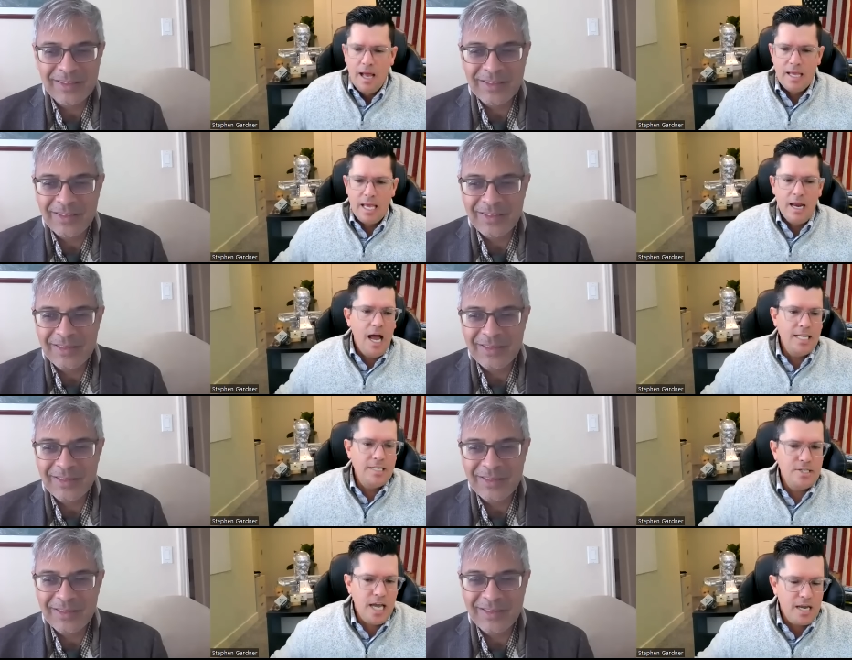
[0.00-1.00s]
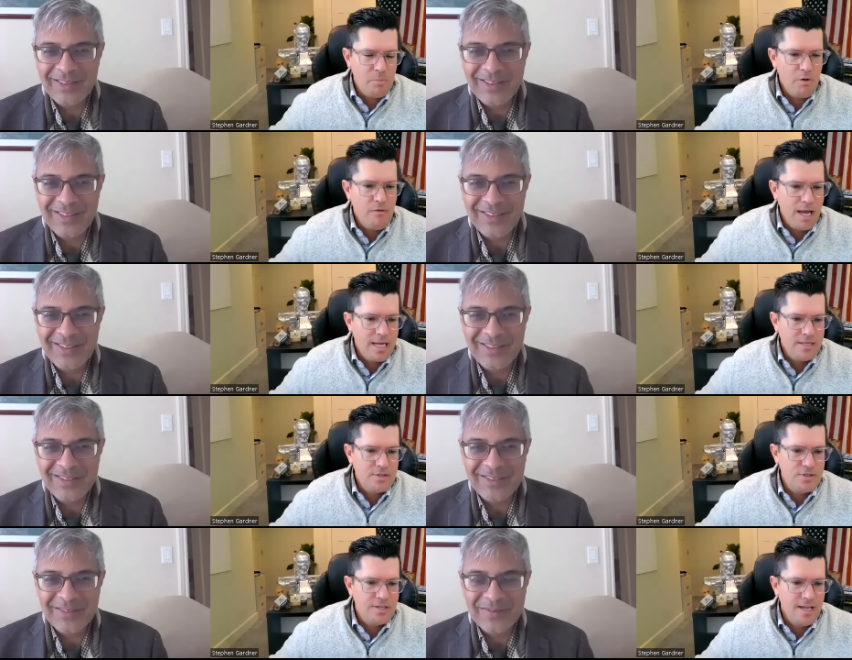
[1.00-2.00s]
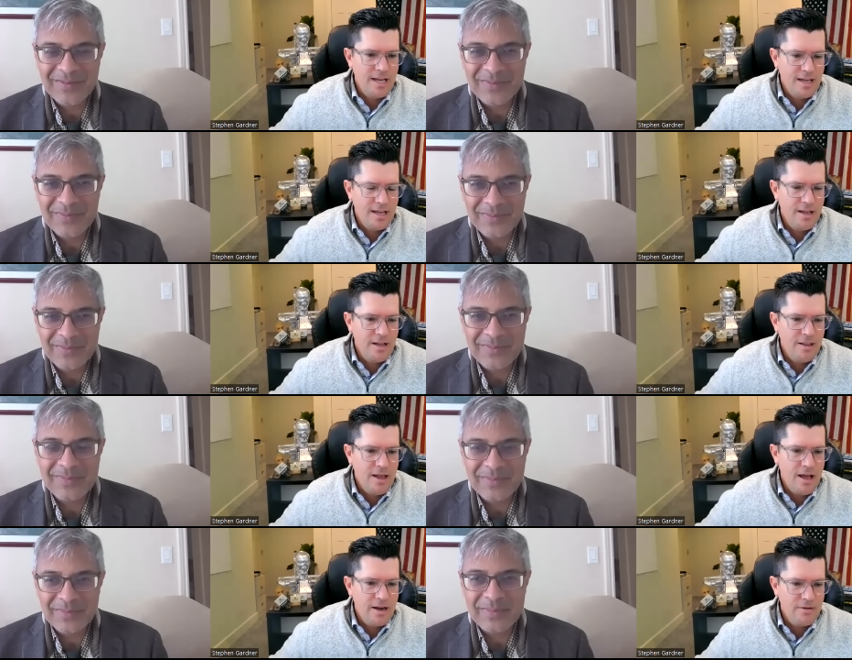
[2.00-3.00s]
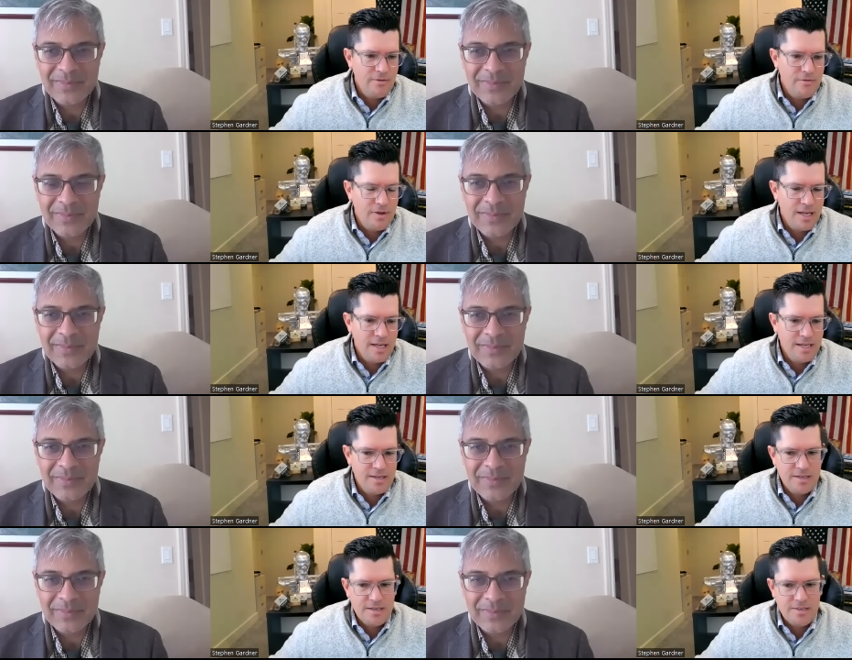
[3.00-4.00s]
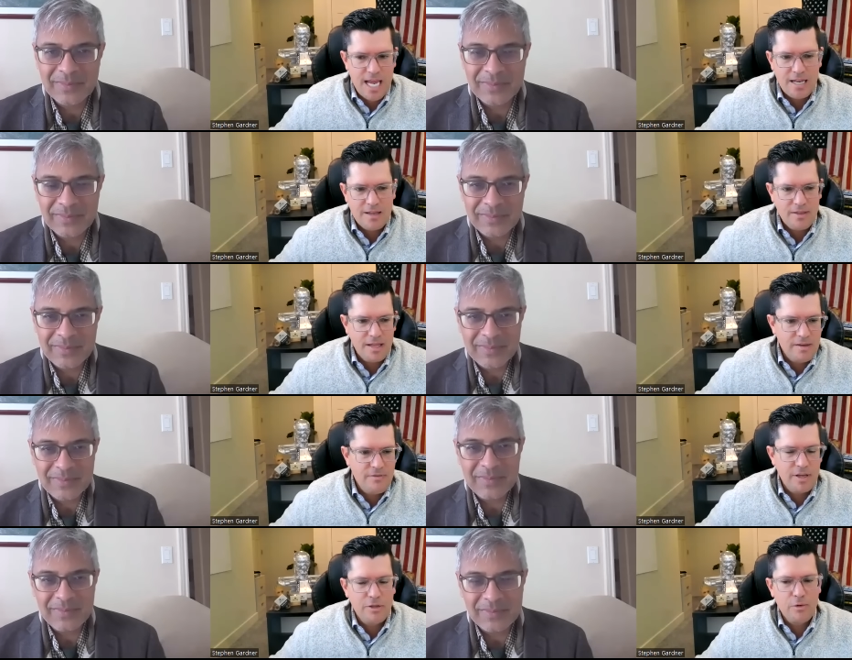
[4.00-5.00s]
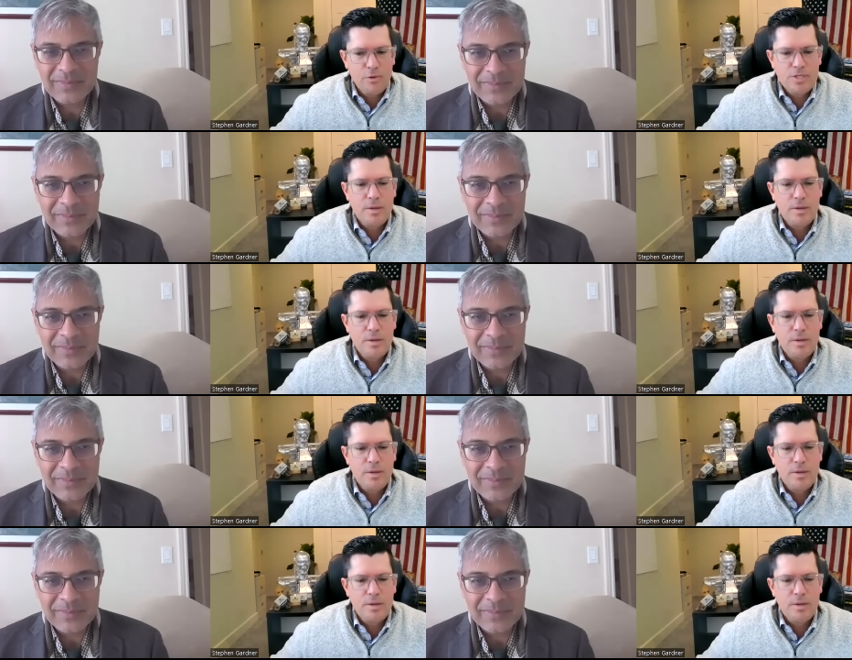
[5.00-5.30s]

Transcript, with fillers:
Speaker 1: again, hindsight provides uh, a lot of uh, data that living through